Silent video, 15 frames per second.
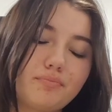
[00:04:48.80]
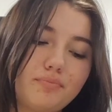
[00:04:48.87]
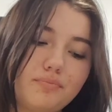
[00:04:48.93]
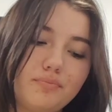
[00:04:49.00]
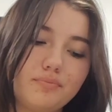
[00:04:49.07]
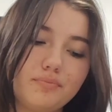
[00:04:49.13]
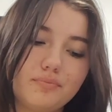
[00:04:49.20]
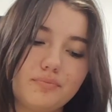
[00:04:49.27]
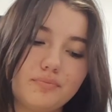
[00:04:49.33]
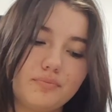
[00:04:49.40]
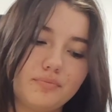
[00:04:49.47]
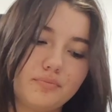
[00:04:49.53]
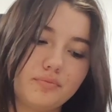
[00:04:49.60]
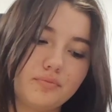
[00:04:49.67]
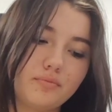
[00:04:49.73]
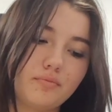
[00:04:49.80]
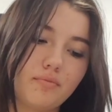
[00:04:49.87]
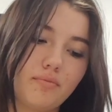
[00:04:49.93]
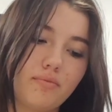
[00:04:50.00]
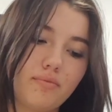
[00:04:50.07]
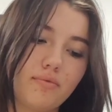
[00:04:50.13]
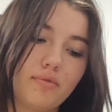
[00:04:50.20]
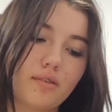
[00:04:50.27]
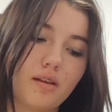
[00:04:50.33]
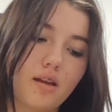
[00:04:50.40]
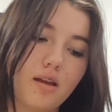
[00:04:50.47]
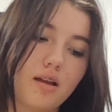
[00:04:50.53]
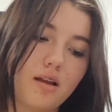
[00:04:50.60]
Nobody speaks.